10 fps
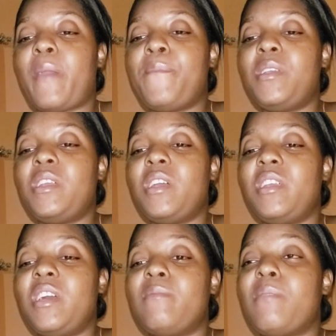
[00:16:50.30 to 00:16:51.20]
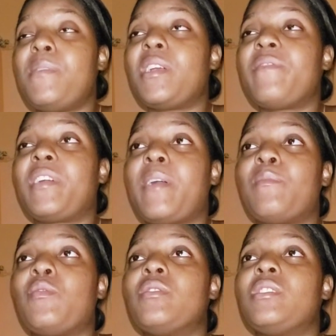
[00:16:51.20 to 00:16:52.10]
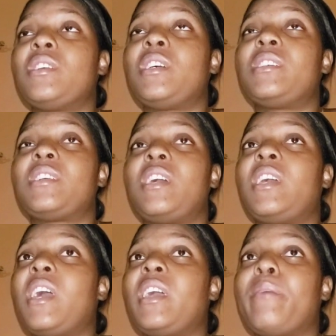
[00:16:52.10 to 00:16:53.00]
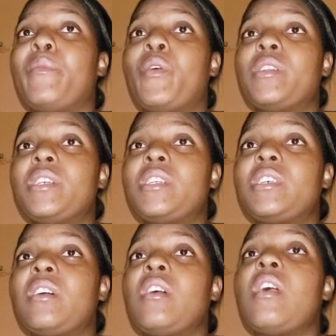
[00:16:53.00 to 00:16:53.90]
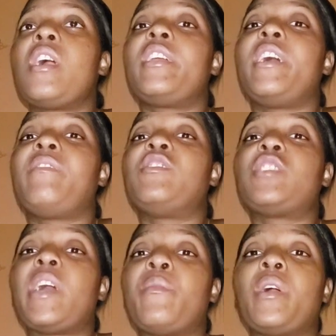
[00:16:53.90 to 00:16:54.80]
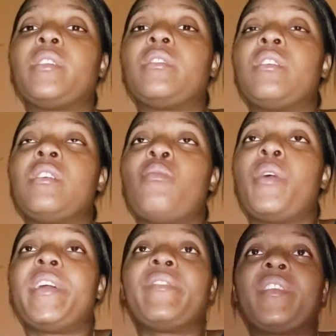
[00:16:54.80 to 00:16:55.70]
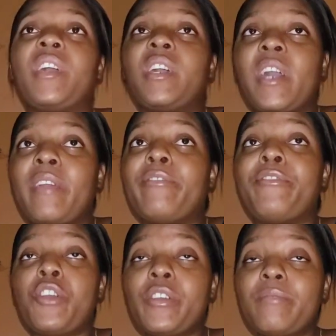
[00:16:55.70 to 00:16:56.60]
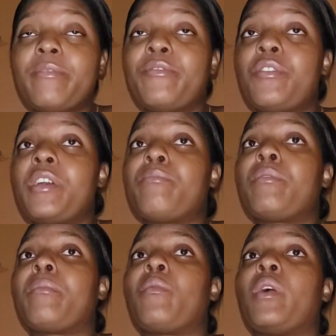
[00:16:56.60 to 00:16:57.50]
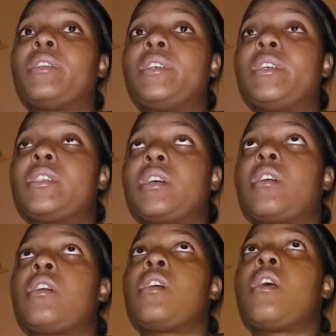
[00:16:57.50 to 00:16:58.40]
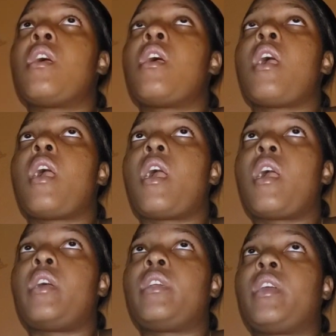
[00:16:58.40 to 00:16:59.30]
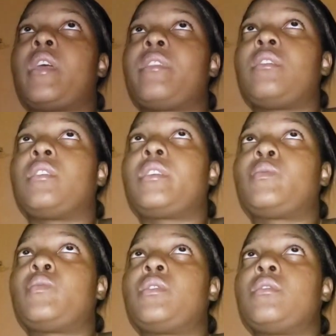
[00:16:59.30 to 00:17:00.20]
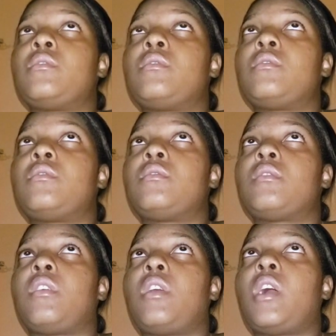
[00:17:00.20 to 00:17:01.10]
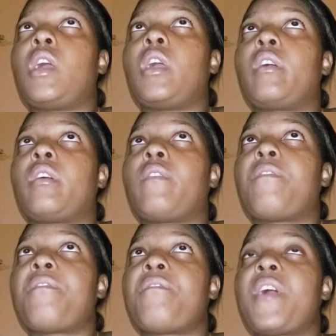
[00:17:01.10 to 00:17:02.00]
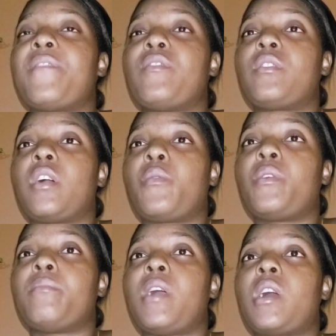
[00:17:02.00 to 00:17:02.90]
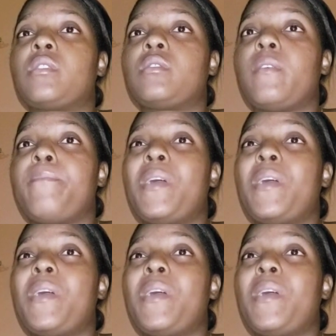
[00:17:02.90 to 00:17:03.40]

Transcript: I did them I beg them if I'm going to theater. Then say you can't go to theater. You have to try whatever they can first before they bring me go to theater. And I think that was like 5 o'clock when me asked them.